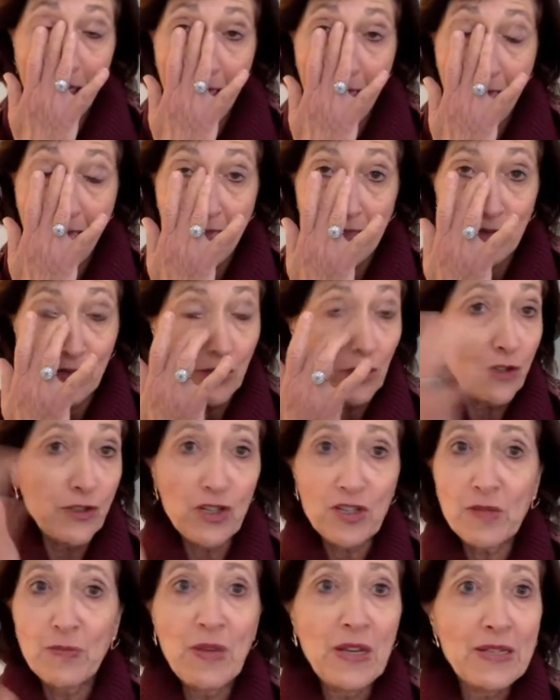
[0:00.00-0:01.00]
and you'll
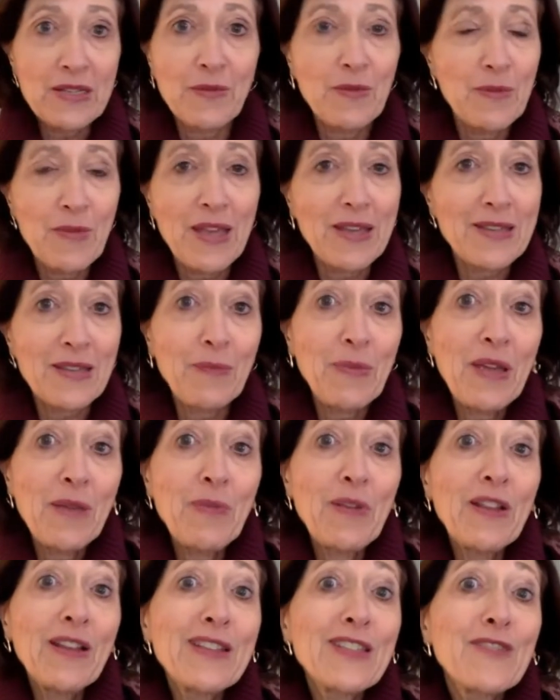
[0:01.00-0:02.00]
just meet some amazing
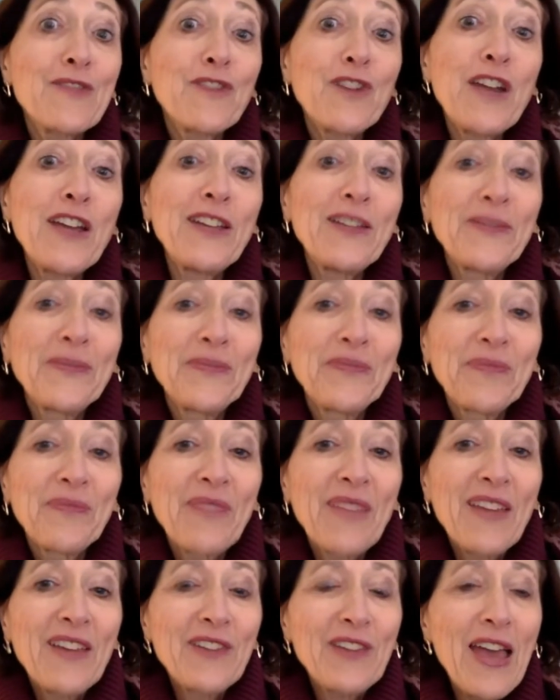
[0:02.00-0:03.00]
people, and it's free,
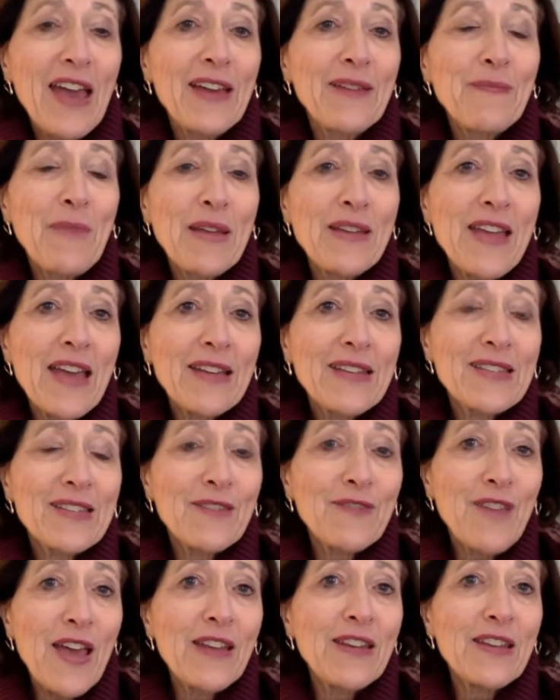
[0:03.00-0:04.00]
okay? My next
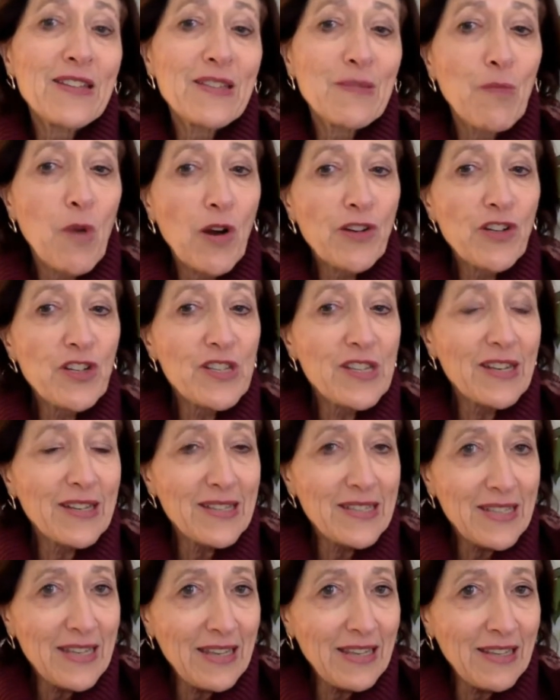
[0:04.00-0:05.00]
event is March
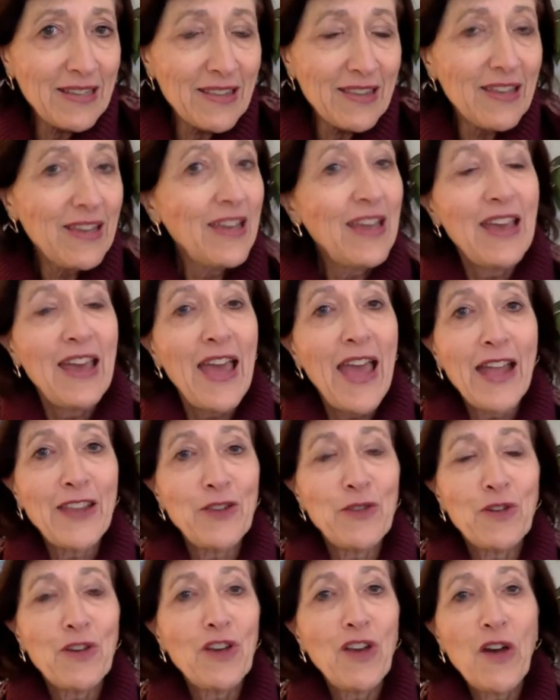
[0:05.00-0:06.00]
sixteenth. And
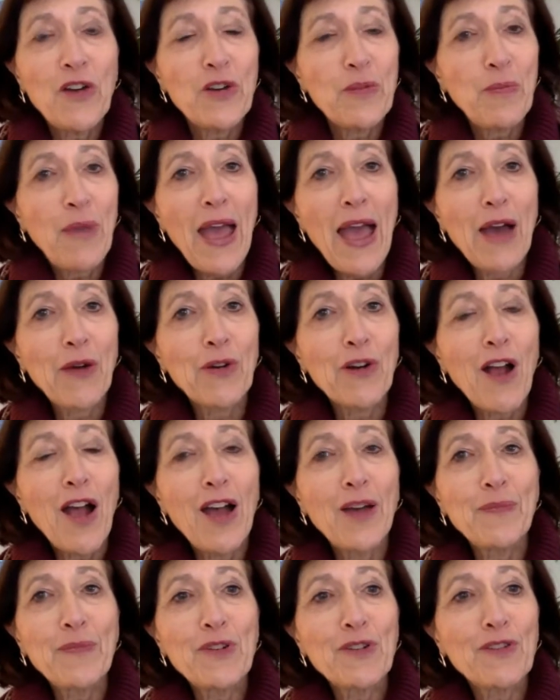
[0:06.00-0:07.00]
you can go to Power
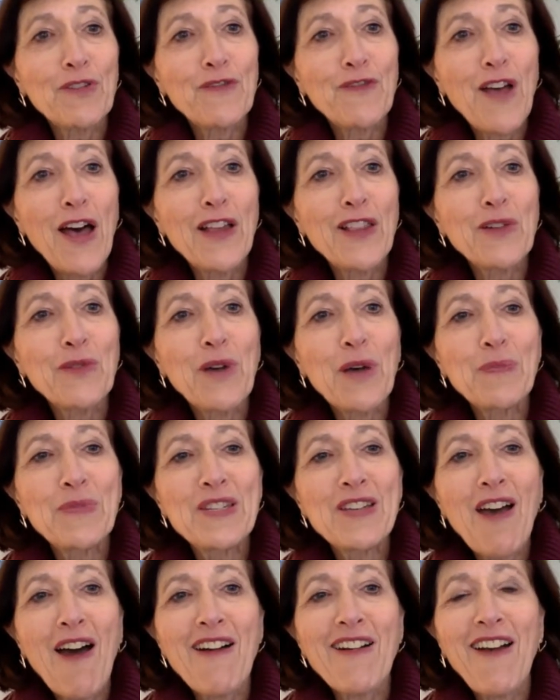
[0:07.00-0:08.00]
Up Your Follow Up
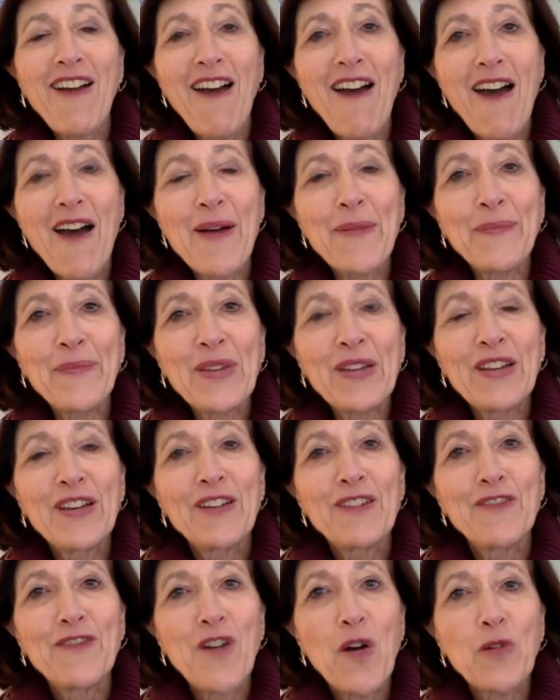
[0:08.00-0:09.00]
dot com
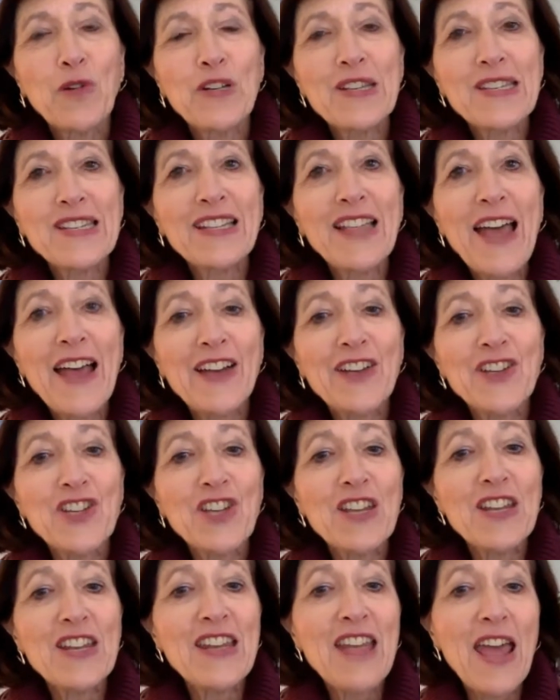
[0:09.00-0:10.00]
forward slash
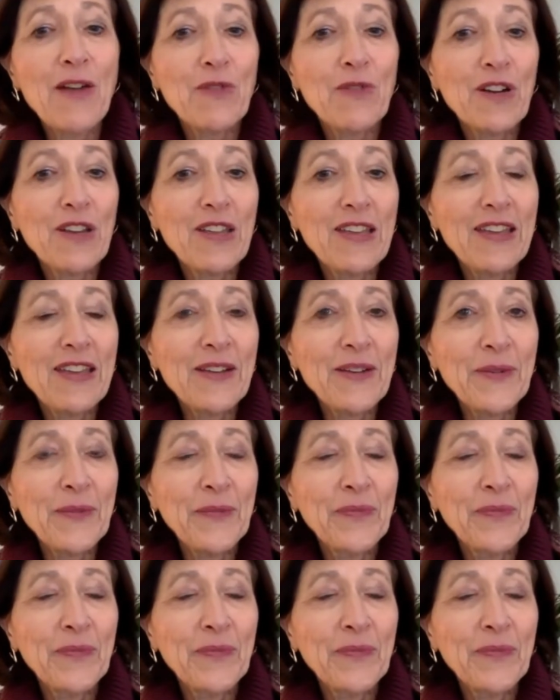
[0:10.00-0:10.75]
networking